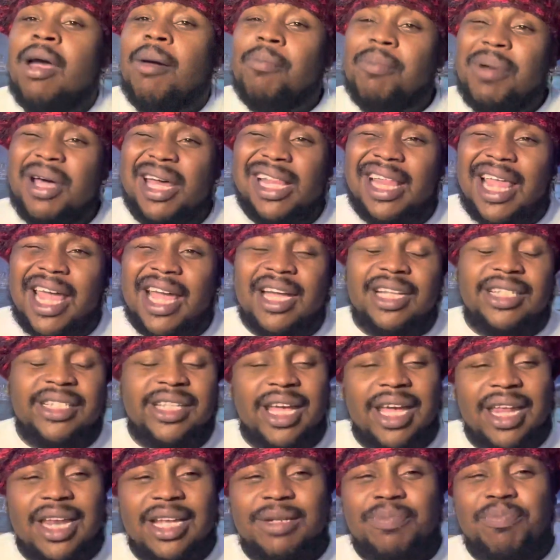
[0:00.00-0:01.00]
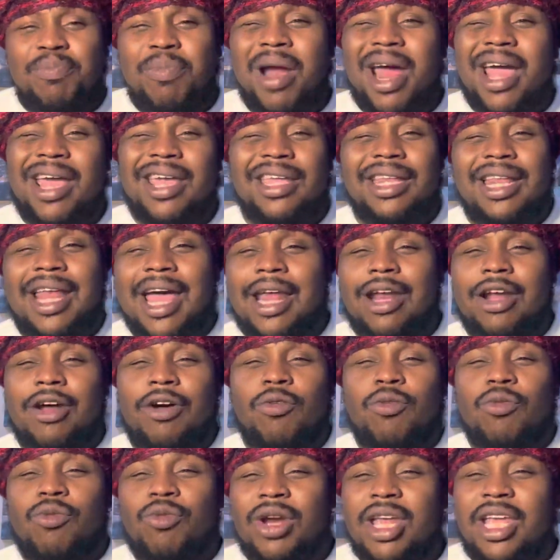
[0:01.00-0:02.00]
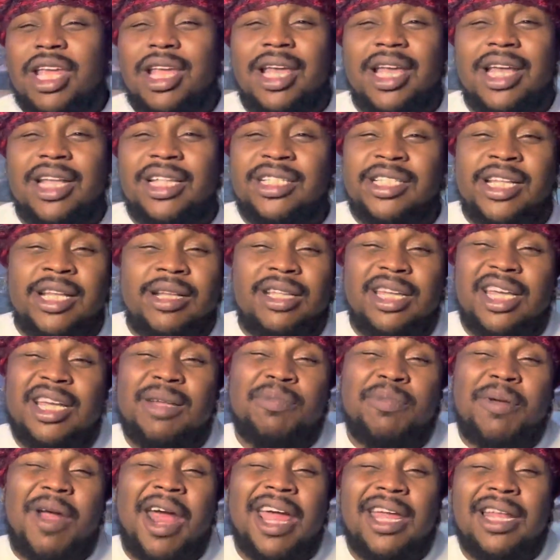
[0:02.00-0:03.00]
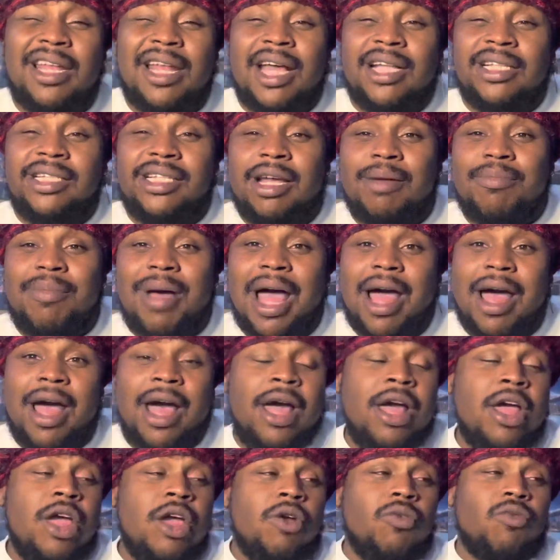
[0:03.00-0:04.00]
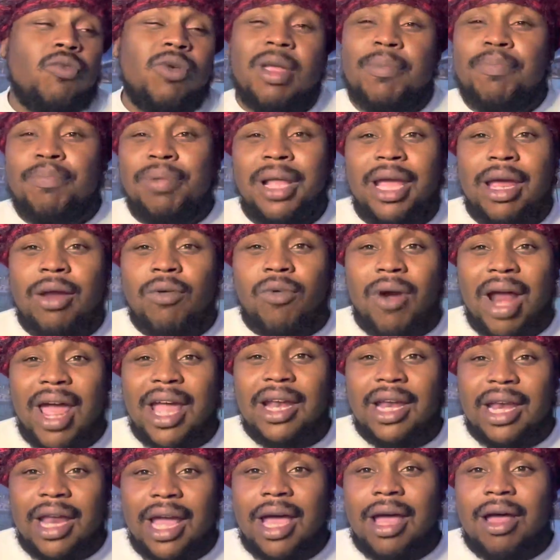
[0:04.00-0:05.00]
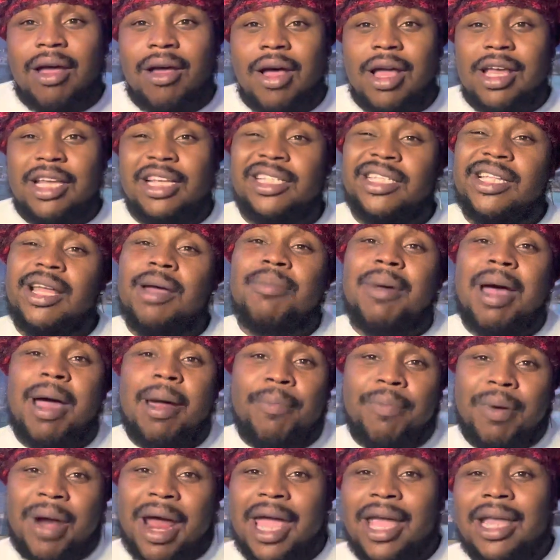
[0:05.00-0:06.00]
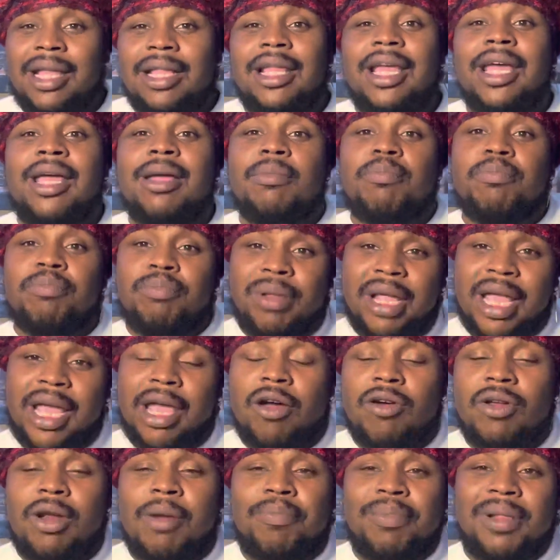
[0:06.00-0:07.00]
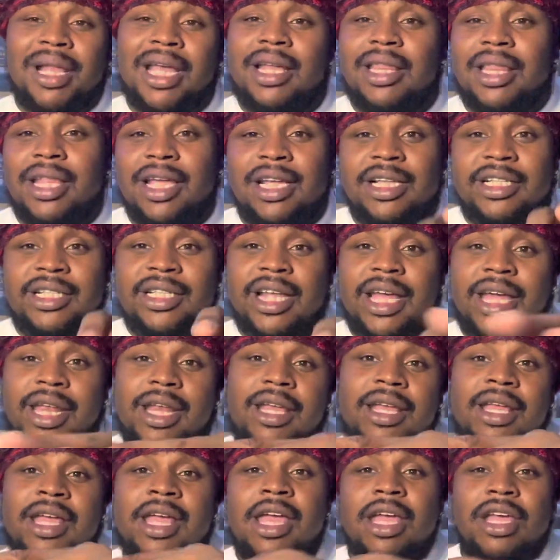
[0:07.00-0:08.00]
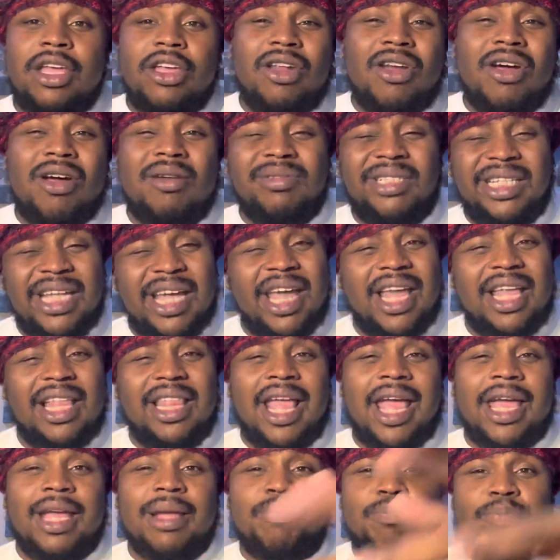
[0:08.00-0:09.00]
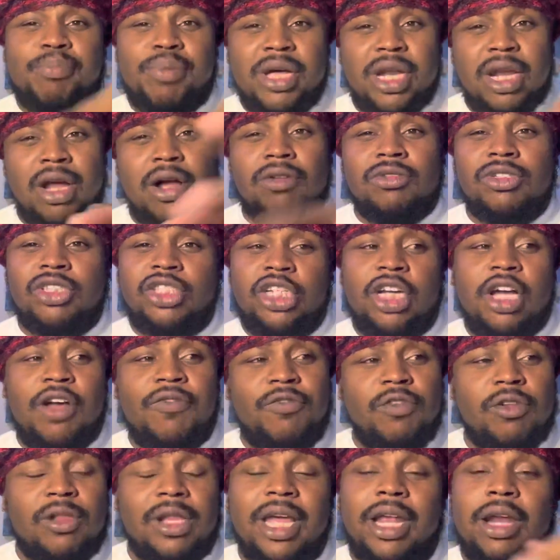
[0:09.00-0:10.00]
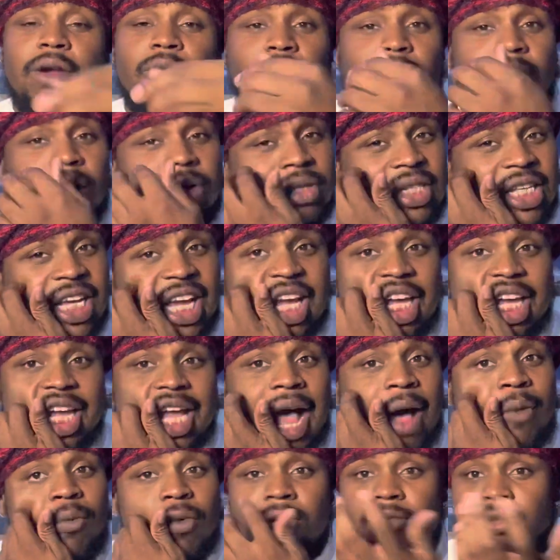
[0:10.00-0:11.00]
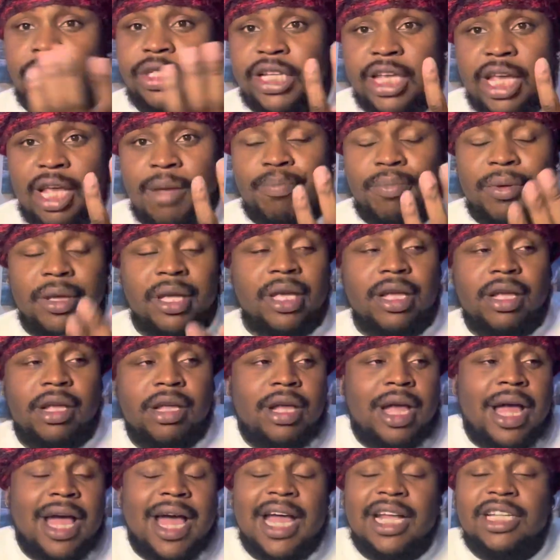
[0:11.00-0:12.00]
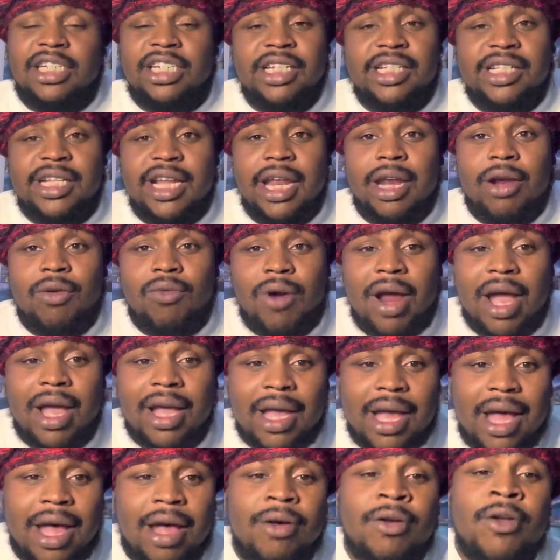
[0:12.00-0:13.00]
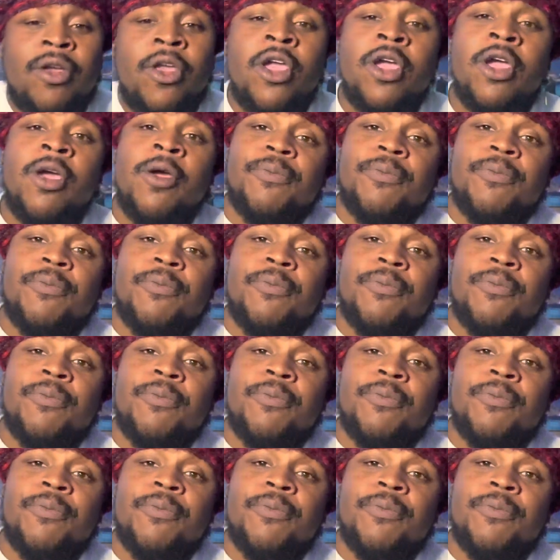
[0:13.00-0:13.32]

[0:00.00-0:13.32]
But like I said, it's probably not a re. It's it's probably not something I replay right now. It's something I probably let play on a playlist, let it, you know what I'm saying? Like put it on shuffle, let it rotate. I won't skip it. I just let it rock out.